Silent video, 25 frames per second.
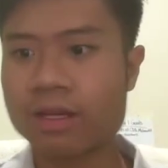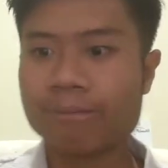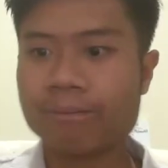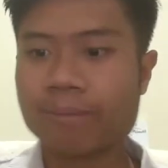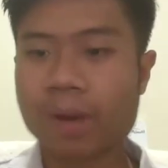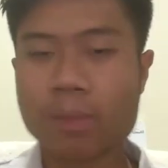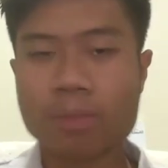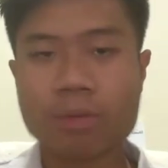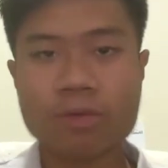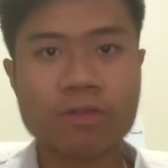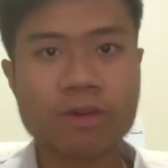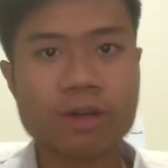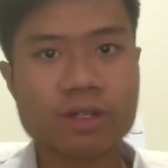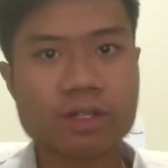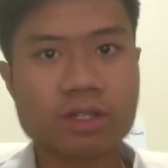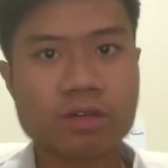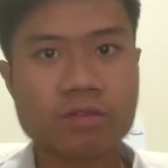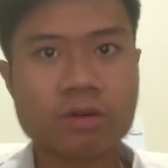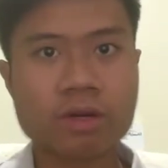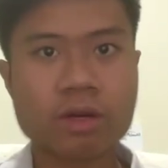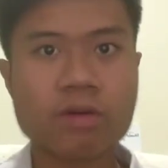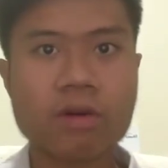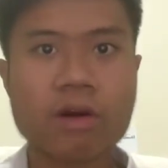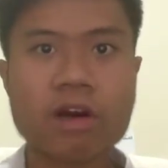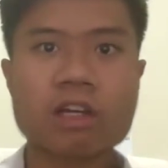My professor
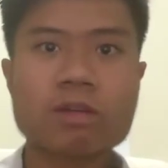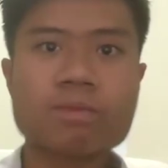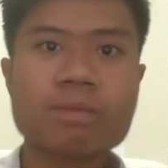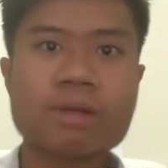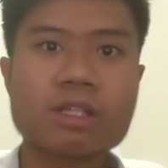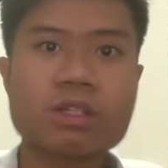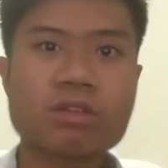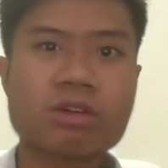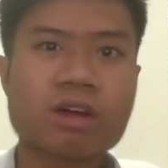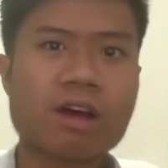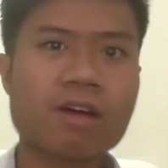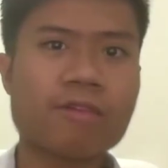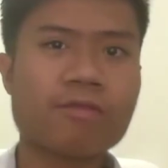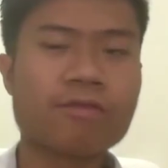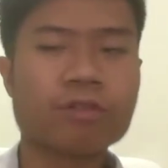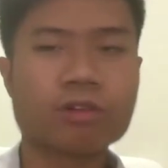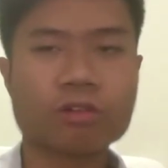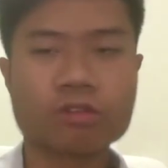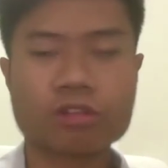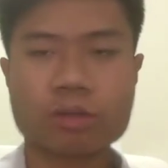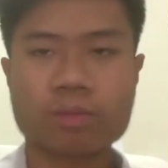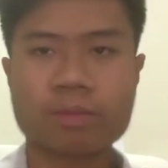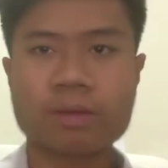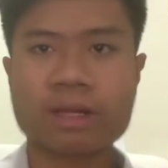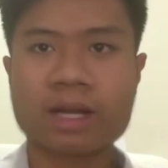required me to have
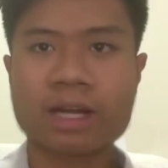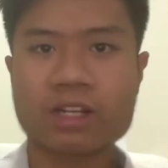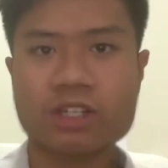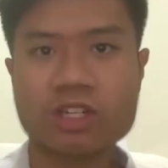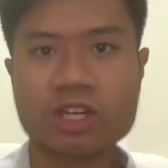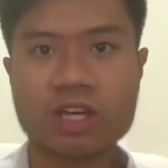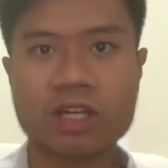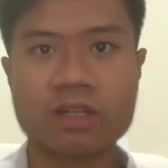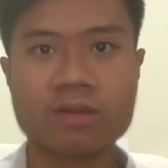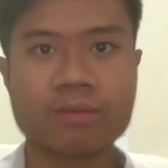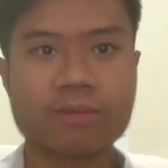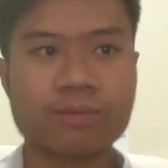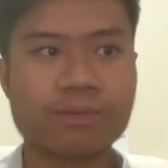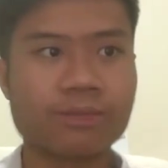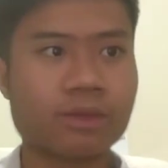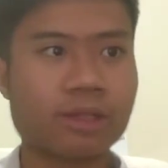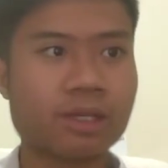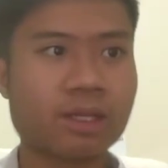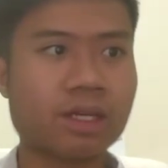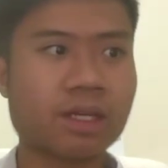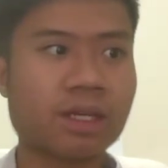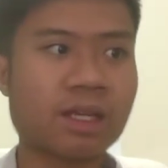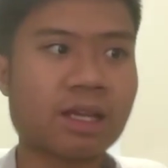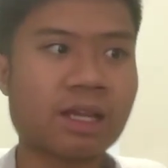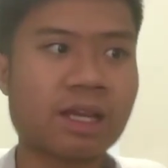full supply chain
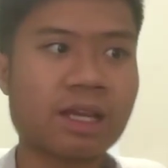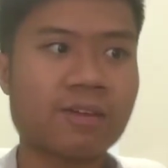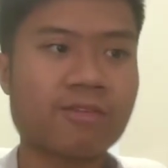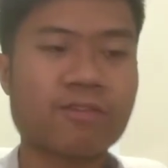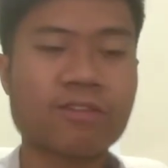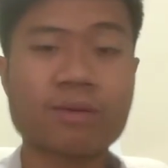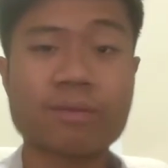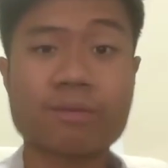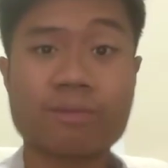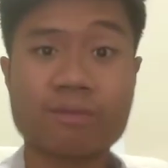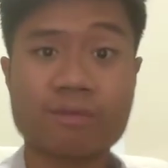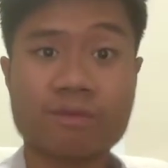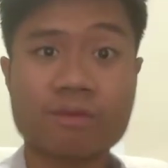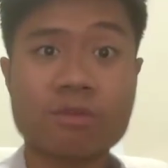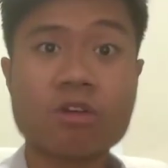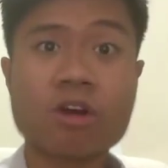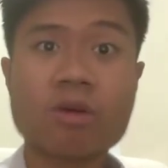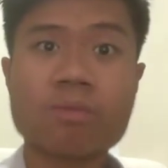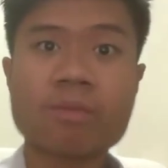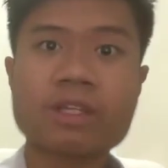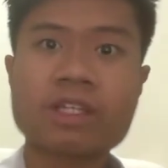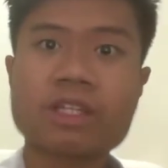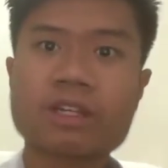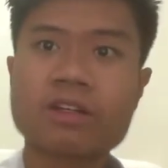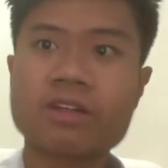and like from
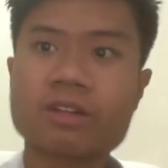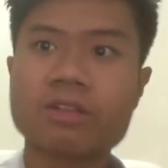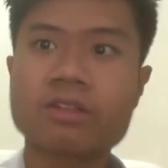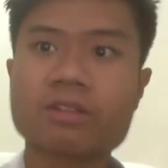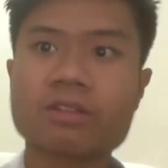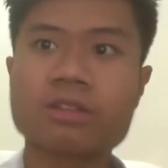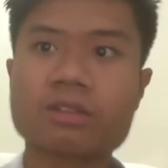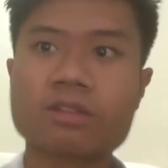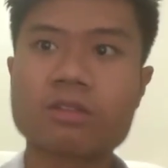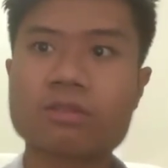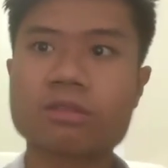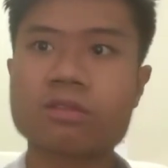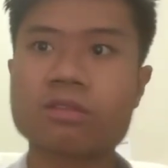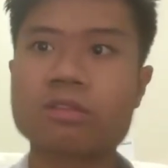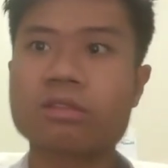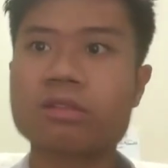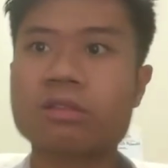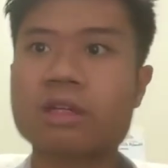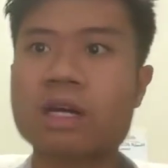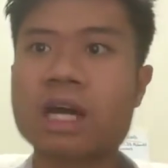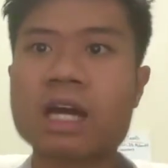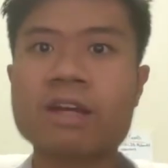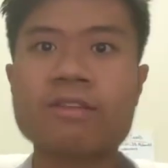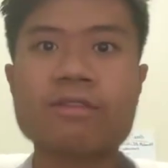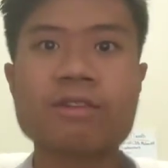raw materials
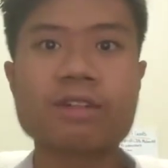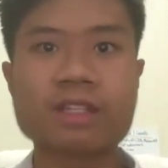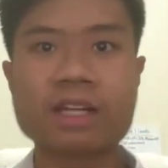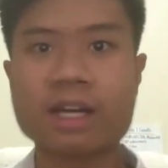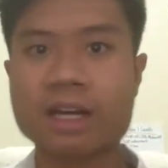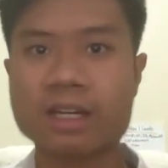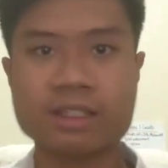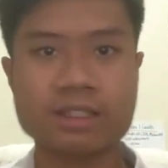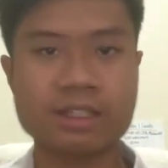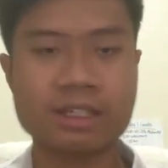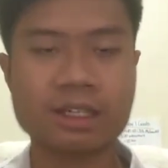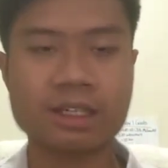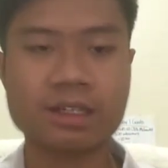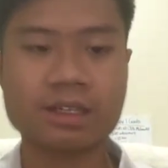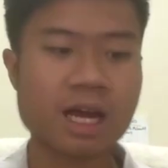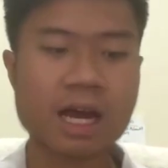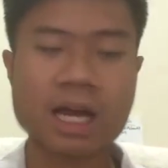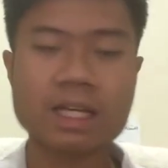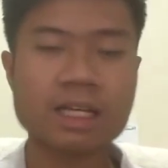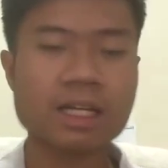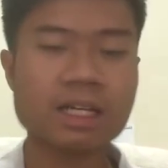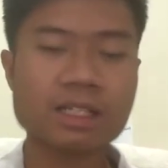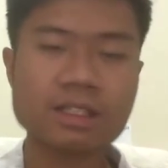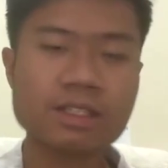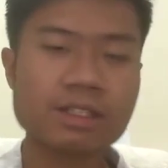to advertising.
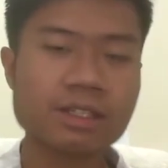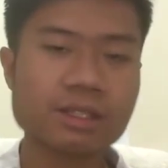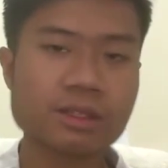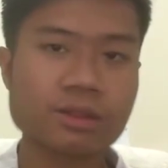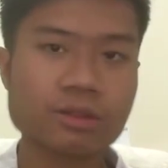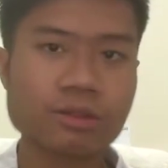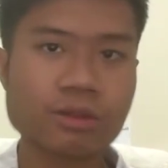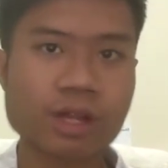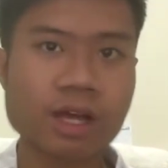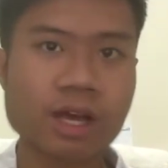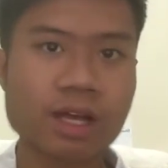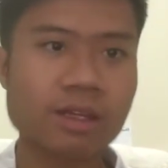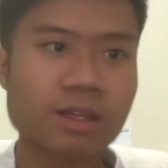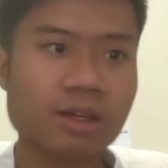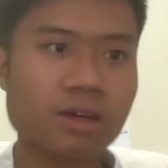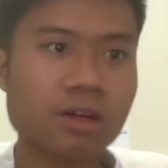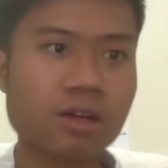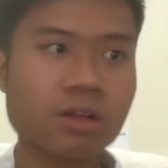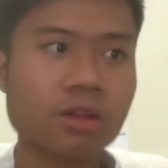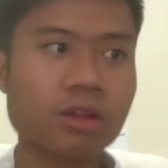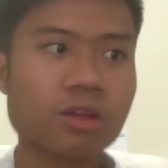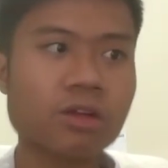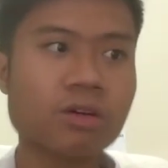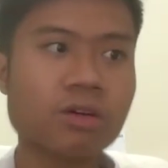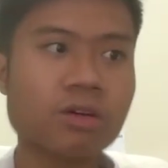I didn't do that,
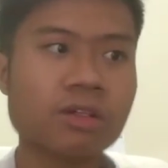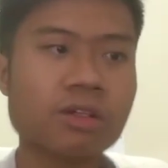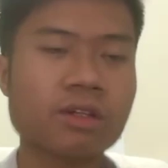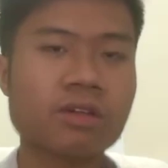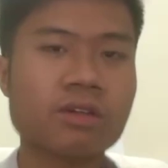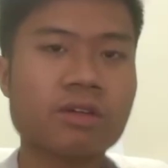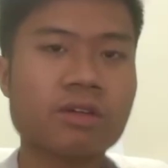although